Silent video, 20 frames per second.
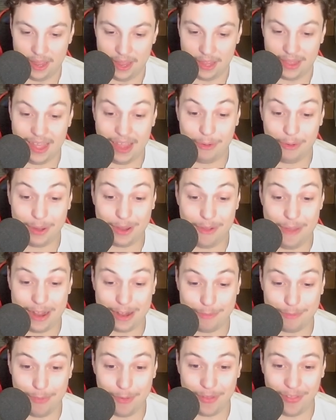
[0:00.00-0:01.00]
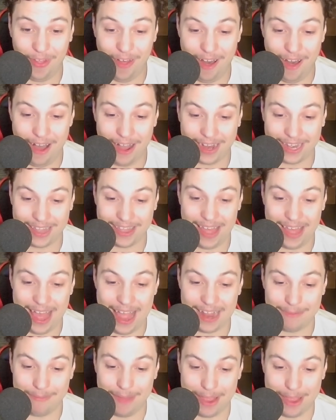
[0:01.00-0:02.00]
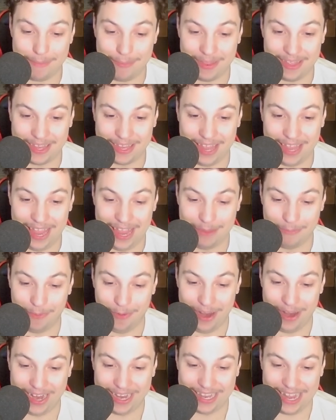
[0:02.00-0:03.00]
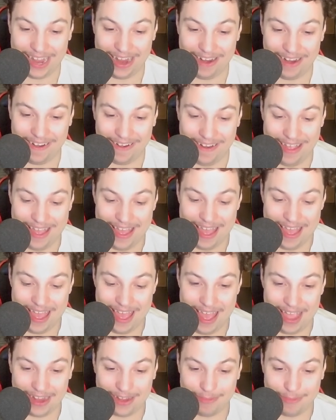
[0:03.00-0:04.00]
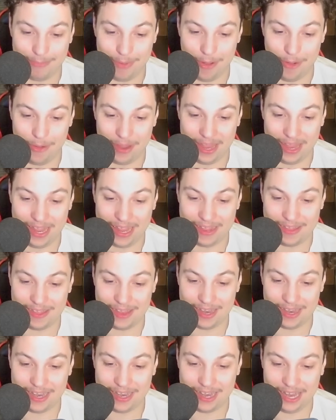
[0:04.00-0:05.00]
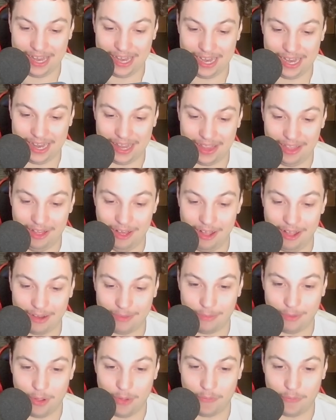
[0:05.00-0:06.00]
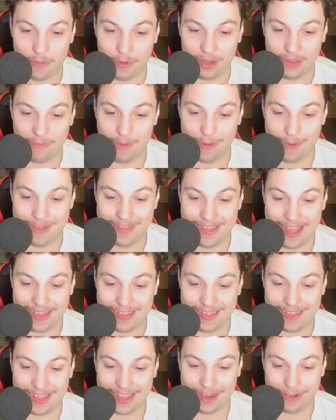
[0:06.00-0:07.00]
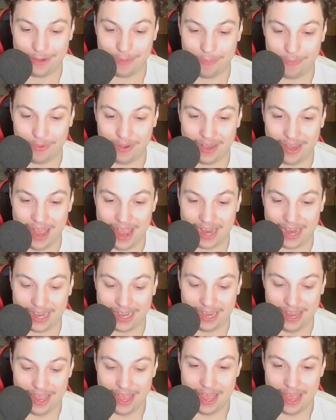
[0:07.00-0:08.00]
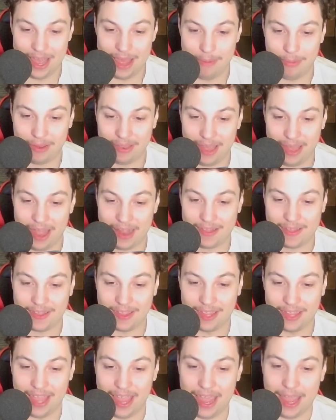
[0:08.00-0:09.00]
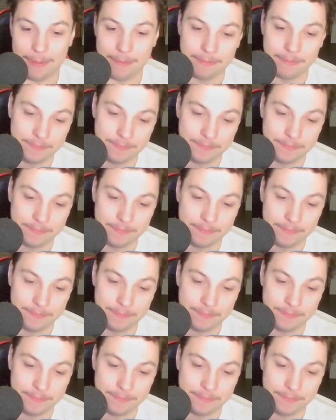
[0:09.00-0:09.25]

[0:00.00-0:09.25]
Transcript: There we go. Expo's locked. That might be the game right there. Expo is indeed locked. We'll go for an Evo Tesla here to protect, but that's the game.